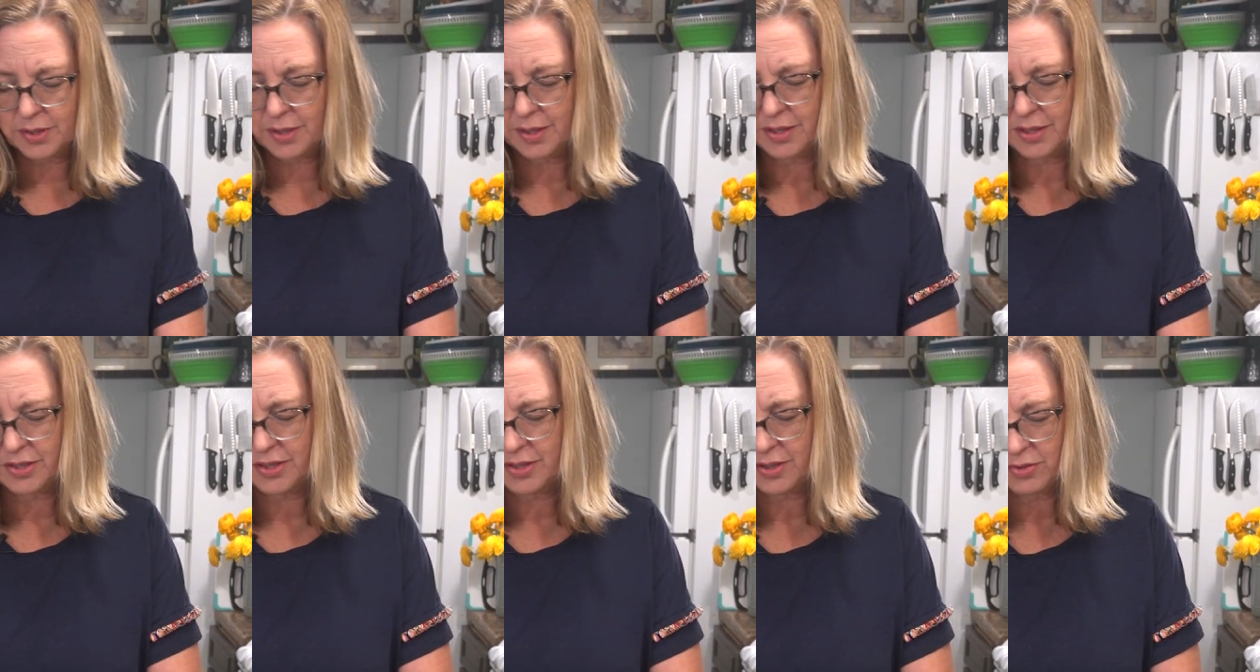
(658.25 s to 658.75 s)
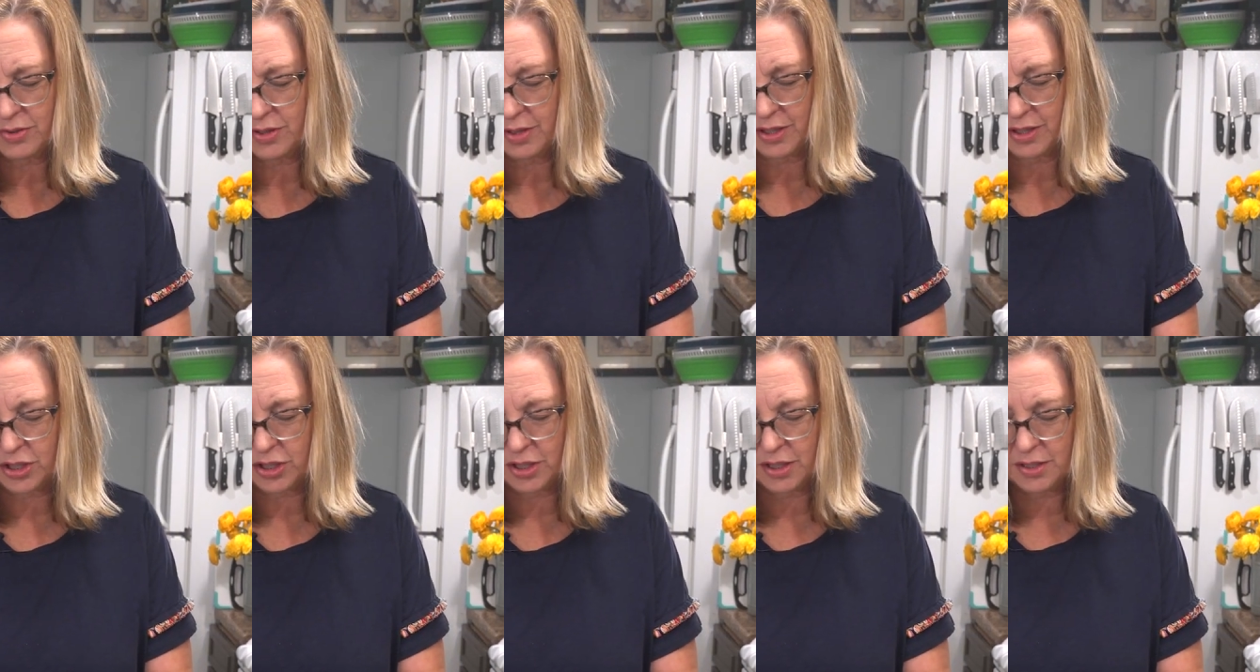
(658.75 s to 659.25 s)
They're so
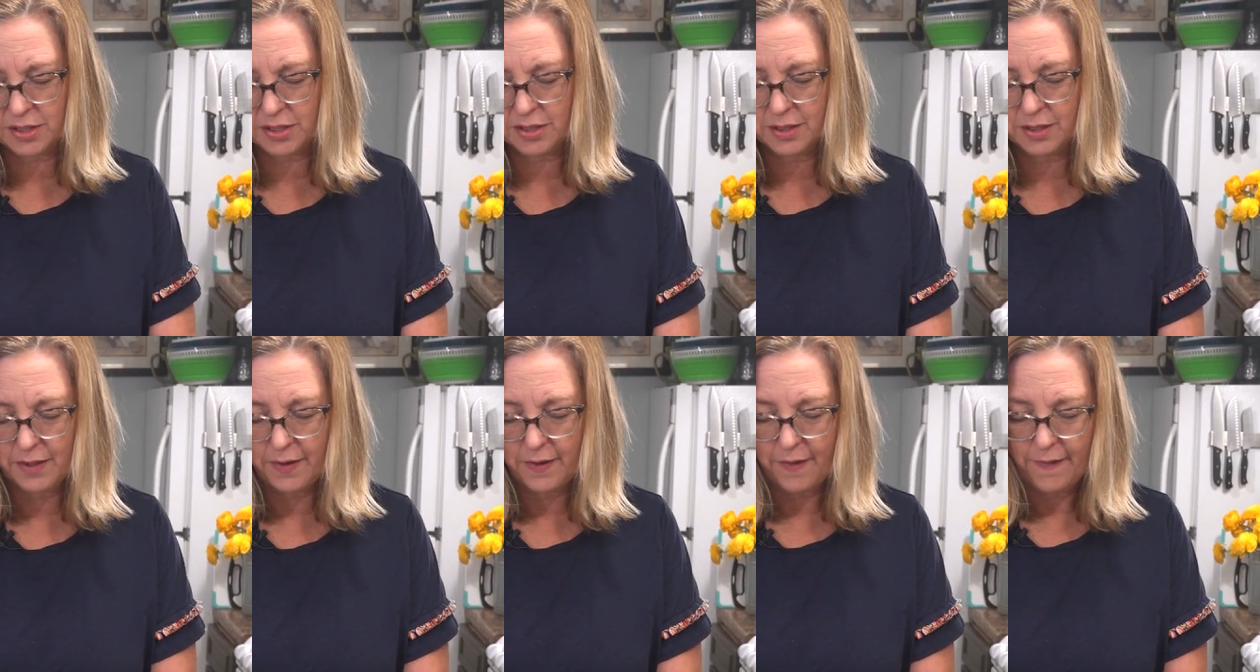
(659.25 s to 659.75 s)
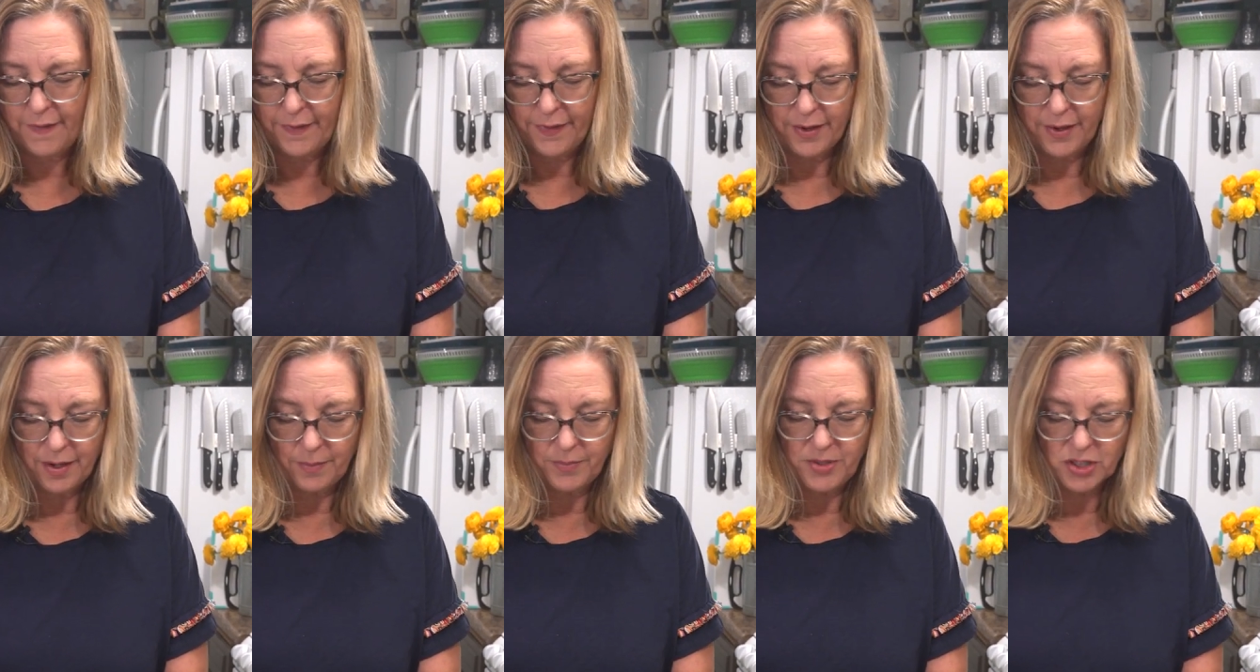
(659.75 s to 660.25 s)
delicious.
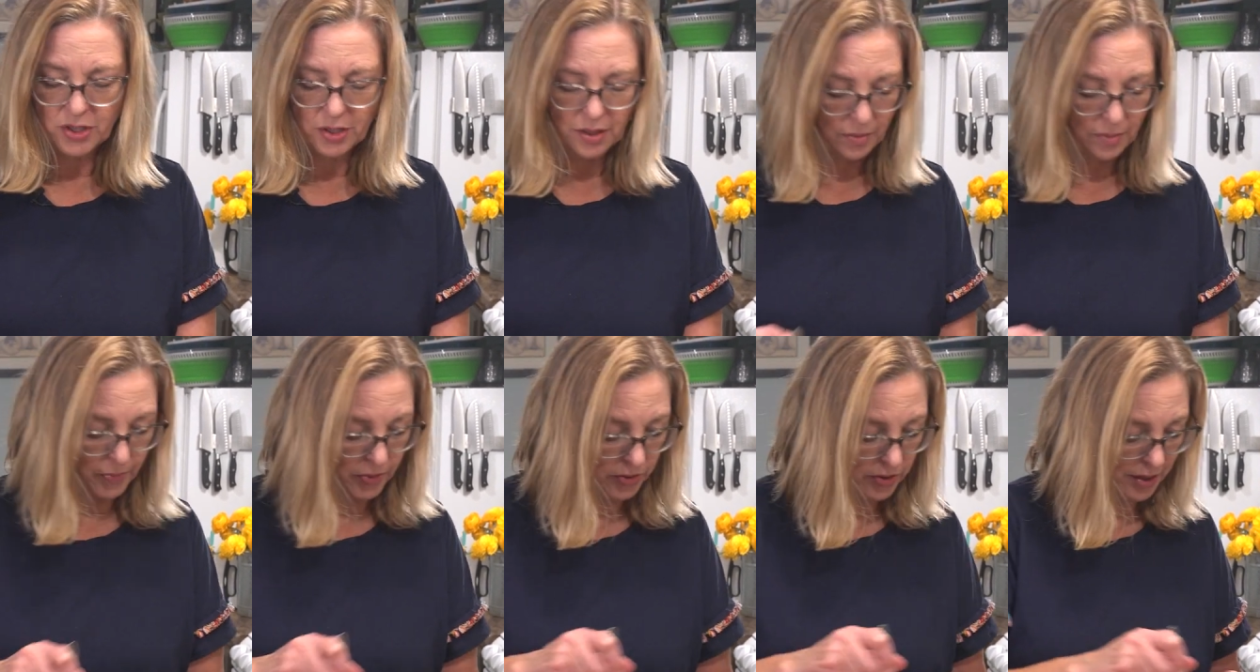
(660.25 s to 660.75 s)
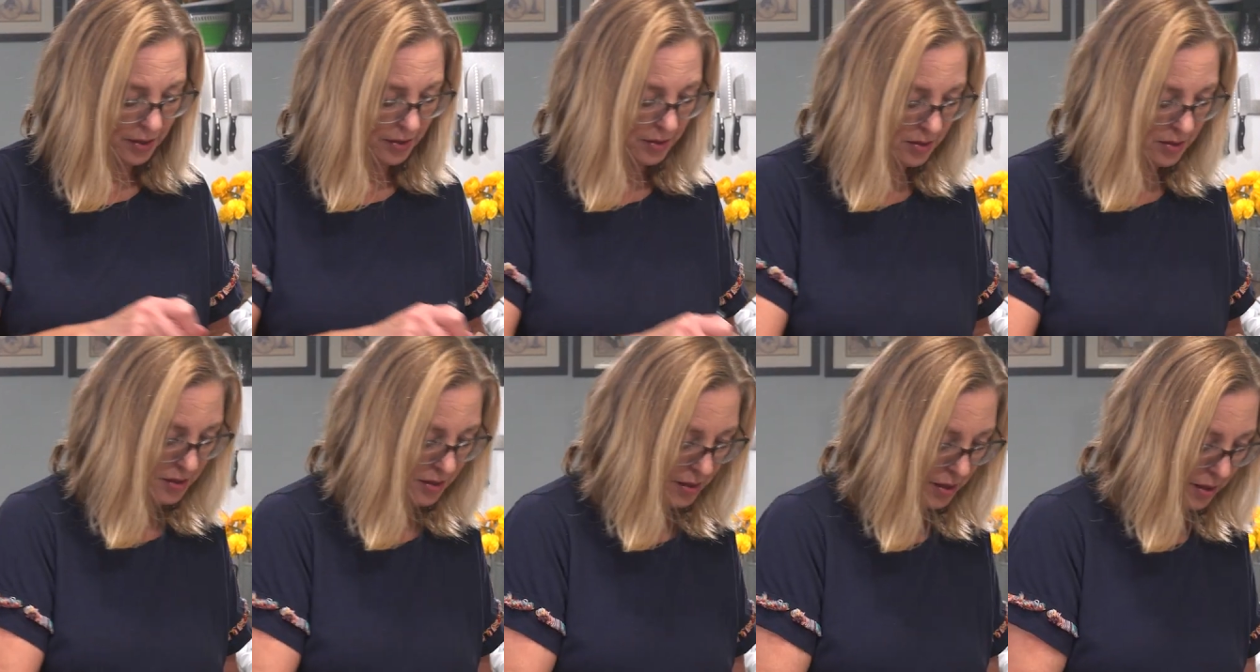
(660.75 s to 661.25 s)
I'm just going to put
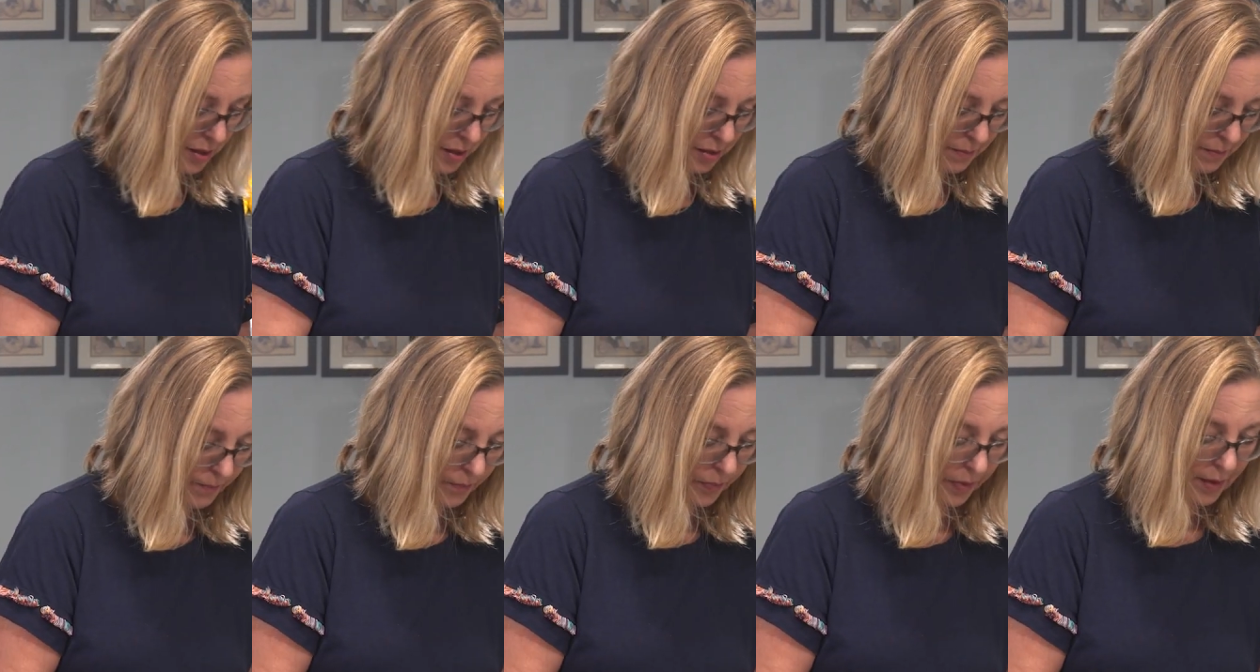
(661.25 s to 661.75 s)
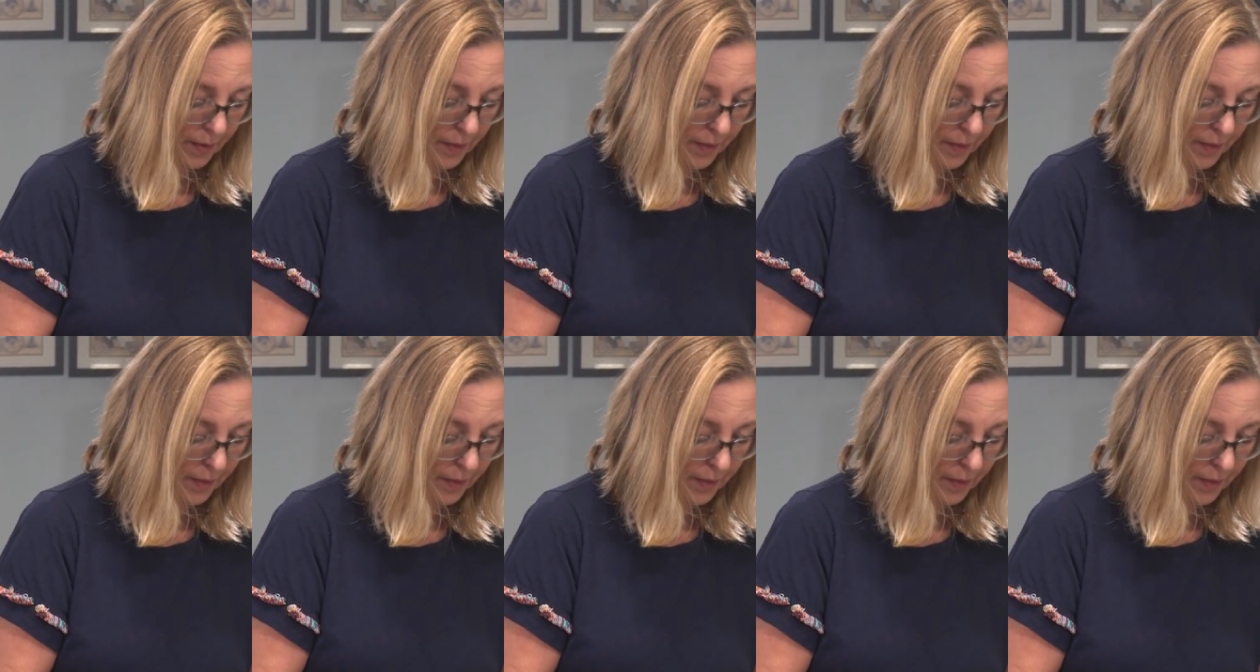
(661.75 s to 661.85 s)
some